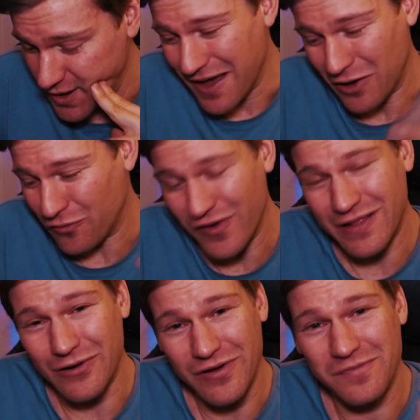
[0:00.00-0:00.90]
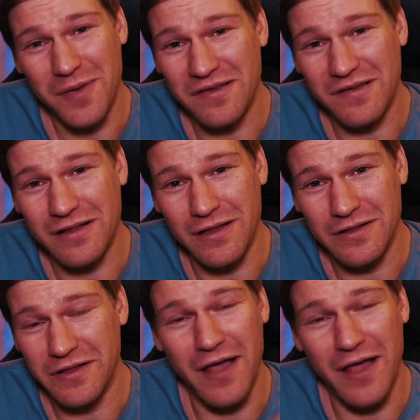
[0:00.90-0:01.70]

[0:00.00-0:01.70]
Adolf Hitler is basically the